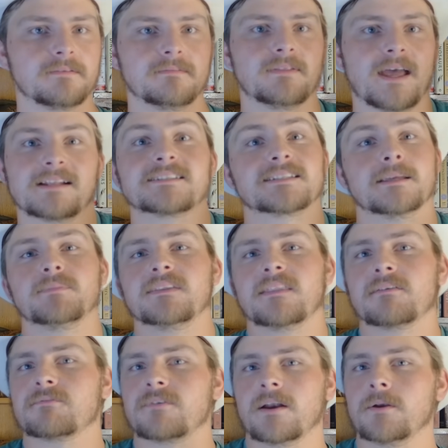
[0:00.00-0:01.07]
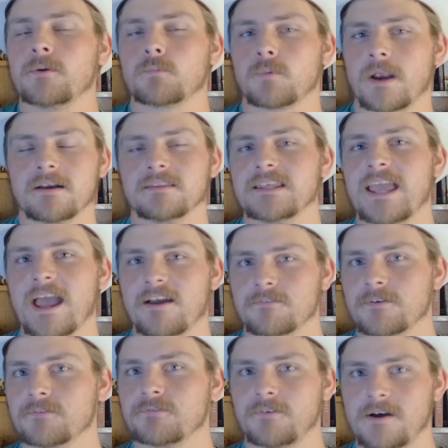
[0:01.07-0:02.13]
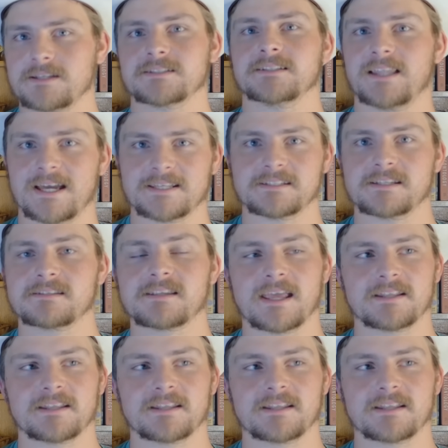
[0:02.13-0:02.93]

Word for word: that's something that very rarely ever fossilizes.